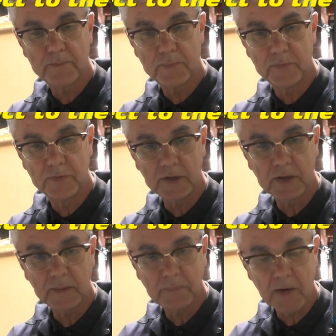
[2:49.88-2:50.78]

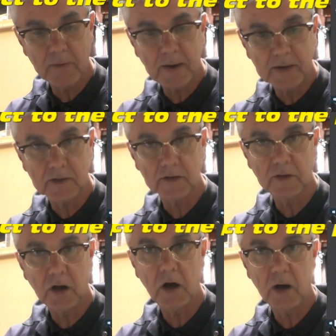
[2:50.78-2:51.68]
the power base is
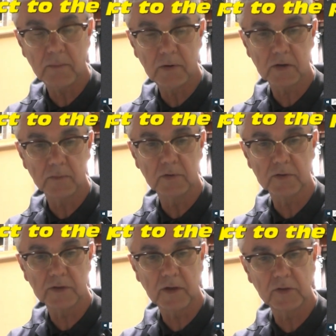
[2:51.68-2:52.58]
not hot pluggable,
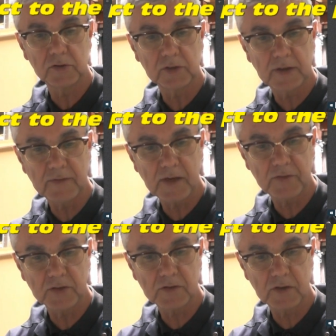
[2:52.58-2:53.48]
so you should never have
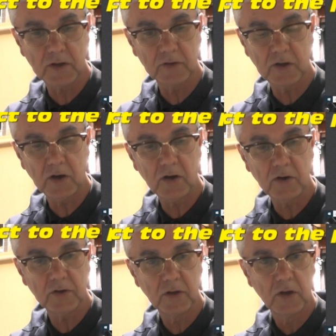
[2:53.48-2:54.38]
this turned
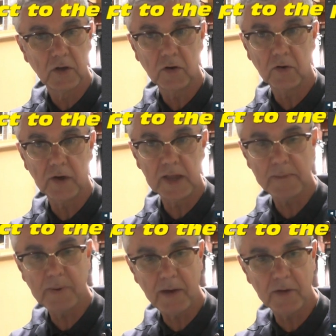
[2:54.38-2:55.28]
on or any
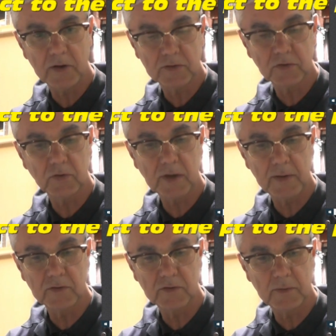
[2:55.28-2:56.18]
power at all
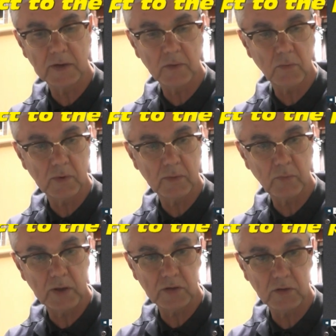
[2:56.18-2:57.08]
going to it
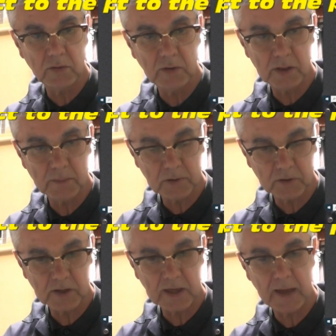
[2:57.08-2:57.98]
when you either plug
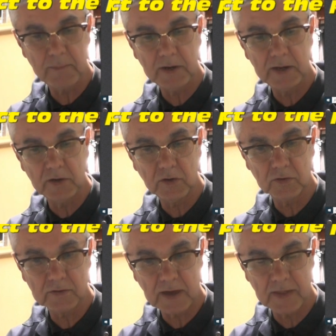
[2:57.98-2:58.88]
the cable in or
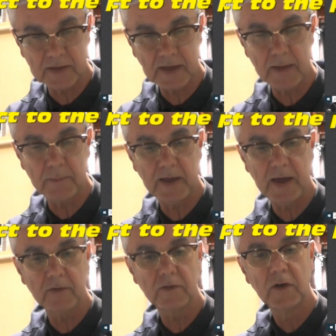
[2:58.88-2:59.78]
take the cable
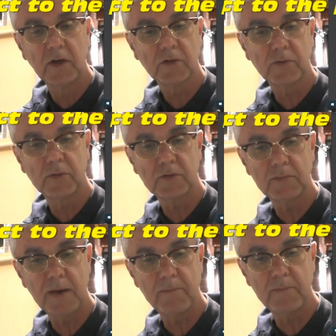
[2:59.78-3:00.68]
out. So always
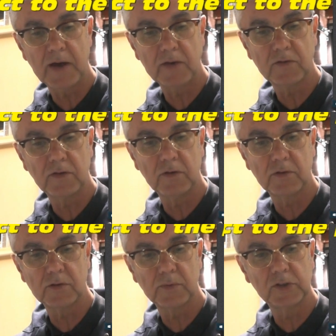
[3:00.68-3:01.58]
remember to
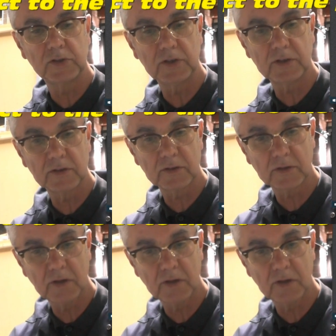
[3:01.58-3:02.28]
switch this